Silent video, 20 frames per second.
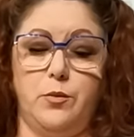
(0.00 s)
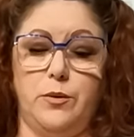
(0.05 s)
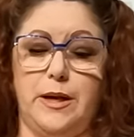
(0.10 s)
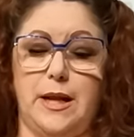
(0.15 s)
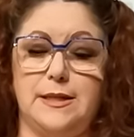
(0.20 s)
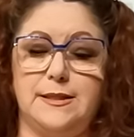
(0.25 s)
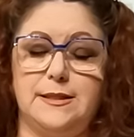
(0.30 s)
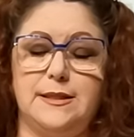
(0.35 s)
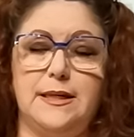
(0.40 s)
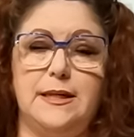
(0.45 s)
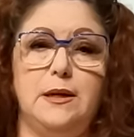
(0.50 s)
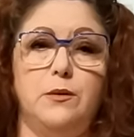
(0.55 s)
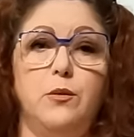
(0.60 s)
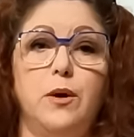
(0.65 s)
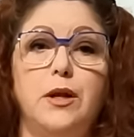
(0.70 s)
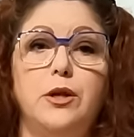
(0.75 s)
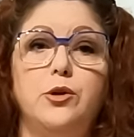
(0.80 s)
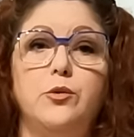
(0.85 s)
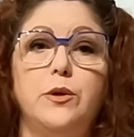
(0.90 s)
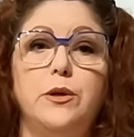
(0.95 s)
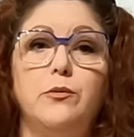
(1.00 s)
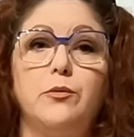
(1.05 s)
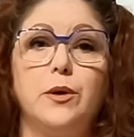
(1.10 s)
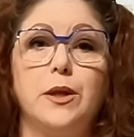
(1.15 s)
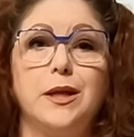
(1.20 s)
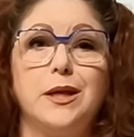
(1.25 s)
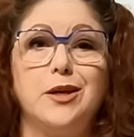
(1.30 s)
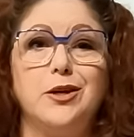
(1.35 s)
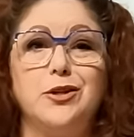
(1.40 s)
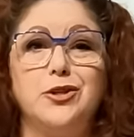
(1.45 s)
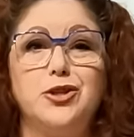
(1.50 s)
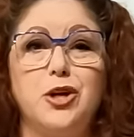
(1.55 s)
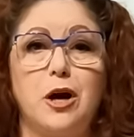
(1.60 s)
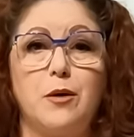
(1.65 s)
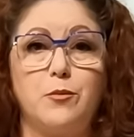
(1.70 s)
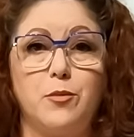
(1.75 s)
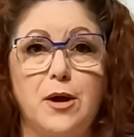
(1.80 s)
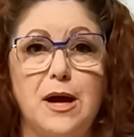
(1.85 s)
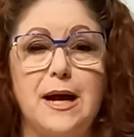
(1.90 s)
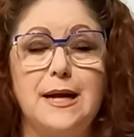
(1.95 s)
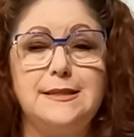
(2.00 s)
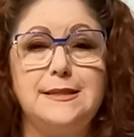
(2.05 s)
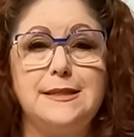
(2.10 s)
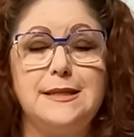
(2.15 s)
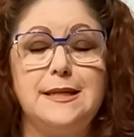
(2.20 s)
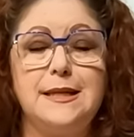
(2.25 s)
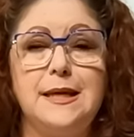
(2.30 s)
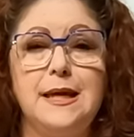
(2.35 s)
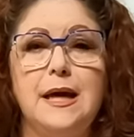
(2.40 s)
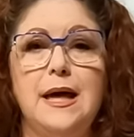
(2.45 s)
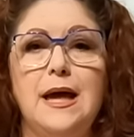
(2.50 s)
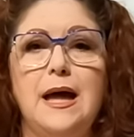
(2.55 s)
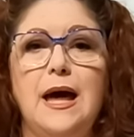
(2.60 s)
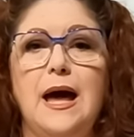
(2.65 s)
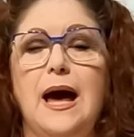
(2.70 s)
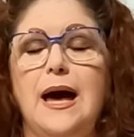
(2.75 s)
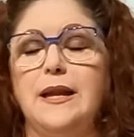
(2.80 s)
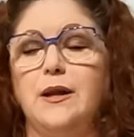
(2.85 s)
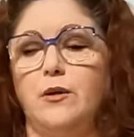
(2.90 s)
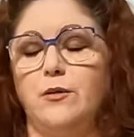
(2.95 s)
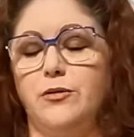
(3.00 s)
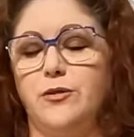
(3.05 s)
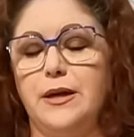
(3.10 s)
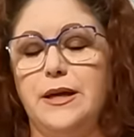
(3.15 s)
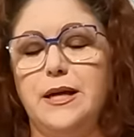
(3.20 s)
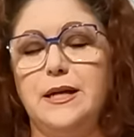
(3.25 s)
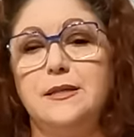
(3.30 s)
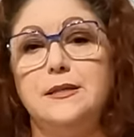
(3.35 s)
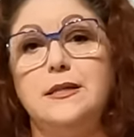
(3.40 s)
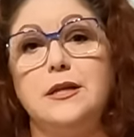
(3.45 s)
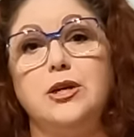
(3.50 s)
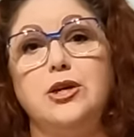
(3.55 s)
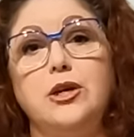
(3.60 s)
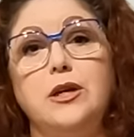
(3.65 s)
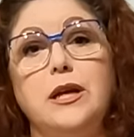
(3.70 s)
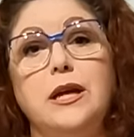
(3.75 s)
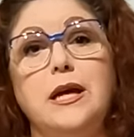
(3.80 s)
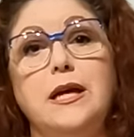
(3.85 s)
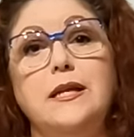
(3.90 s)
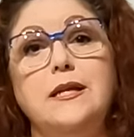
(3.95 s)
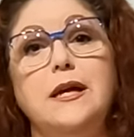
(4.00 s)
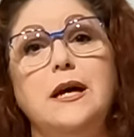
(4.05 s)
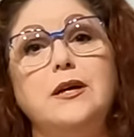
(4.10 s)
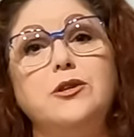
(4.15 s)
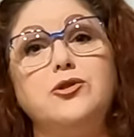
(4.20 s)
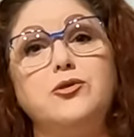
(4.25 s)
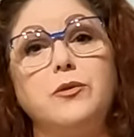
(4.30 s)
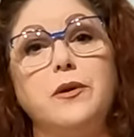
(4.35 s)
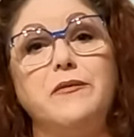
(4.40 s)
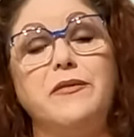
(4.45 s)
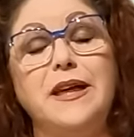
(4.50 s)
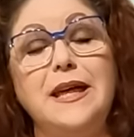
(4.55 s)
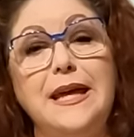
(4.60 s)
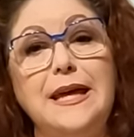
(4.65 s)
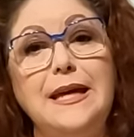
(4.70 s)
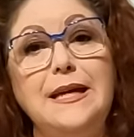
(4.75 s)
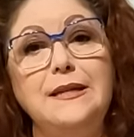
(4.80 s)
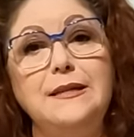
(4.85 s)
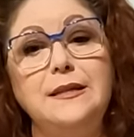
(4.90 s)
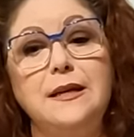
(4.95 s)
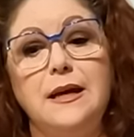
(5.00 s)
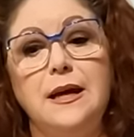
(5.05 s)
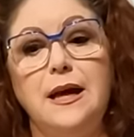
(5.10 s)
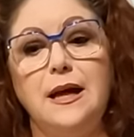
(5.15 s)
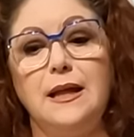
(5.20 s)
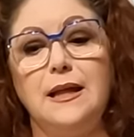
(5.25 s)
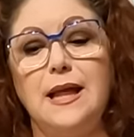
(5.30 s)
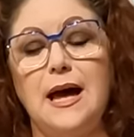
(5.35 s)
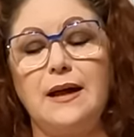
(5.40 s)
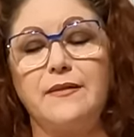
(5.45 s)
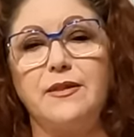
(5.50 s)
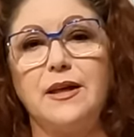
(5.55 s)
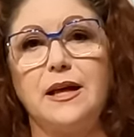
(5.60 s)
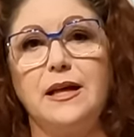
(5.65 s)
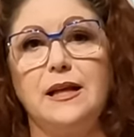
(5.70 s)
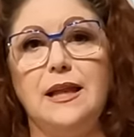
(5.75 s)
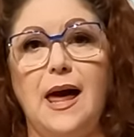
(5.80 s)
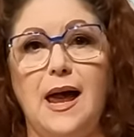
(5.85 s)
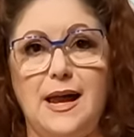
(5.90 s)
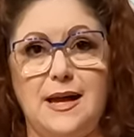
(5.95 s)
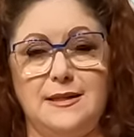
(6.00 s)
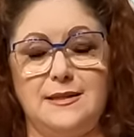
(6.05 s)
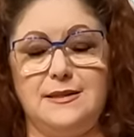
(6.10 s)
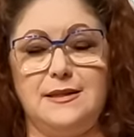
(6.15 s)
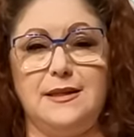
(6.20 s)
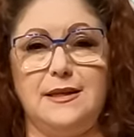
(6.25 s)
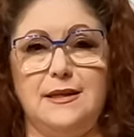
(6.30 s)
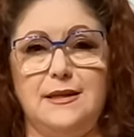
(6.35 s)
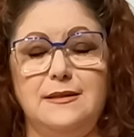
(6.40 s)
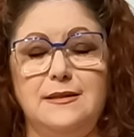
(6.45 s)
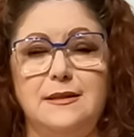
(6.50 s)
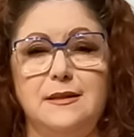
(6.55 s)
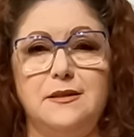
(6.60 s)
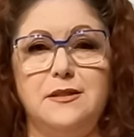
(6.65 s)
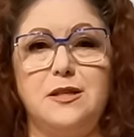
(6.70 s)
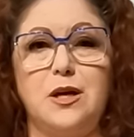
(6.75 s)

When I seen it wasn't doing a really good job rising, I don't think it's a good conductor of heat like the glass is.